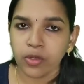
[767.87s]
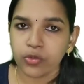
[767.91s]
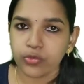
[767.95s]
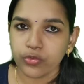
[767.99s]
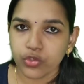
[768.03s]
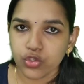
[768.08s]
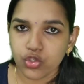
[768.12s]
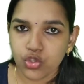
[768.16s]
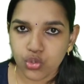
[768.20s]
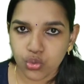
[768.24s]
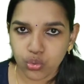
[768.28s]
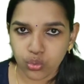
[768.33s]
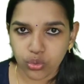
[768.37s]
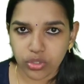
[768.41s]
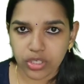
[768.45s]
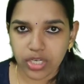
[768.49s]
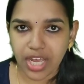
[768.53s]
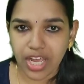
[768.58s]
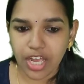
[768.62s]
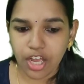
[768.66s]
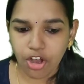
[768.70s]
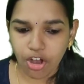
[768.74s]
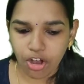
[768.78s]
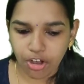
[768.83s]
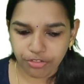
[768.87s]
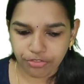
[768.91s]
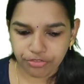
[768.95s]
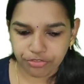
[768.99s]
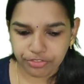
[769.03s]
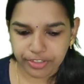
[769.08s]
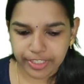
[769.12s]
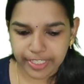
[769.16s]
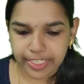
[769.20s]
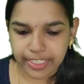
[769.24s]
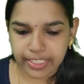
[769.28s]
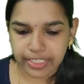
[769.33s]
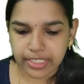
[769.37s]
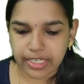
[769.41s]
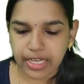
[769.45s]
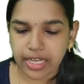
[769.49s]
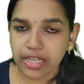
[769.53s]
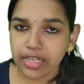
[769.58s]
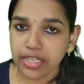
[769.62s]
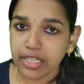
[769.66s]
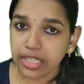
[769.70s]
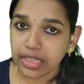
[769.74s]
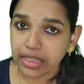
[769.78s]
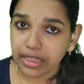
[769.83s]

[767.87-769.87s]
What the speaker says: So churna of vidanka,